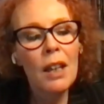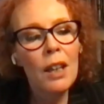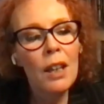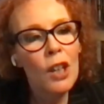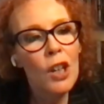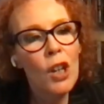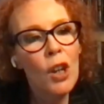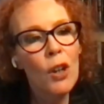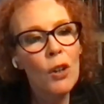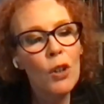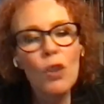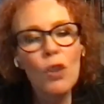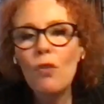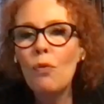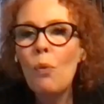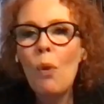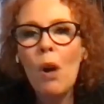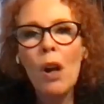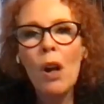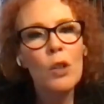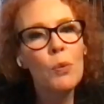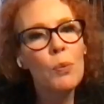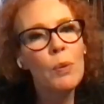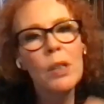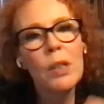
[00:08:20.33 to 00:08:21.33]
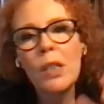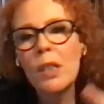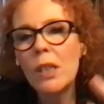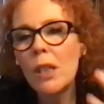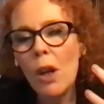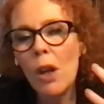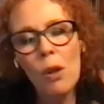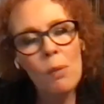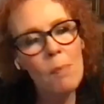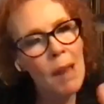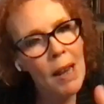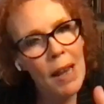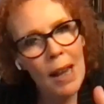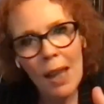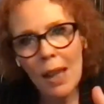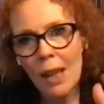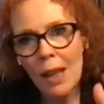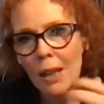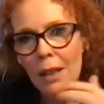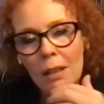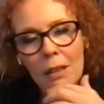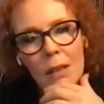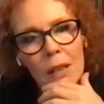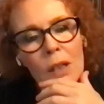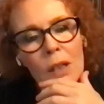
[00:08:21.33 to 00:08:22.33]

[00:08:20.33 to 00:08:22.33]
you've worked with so many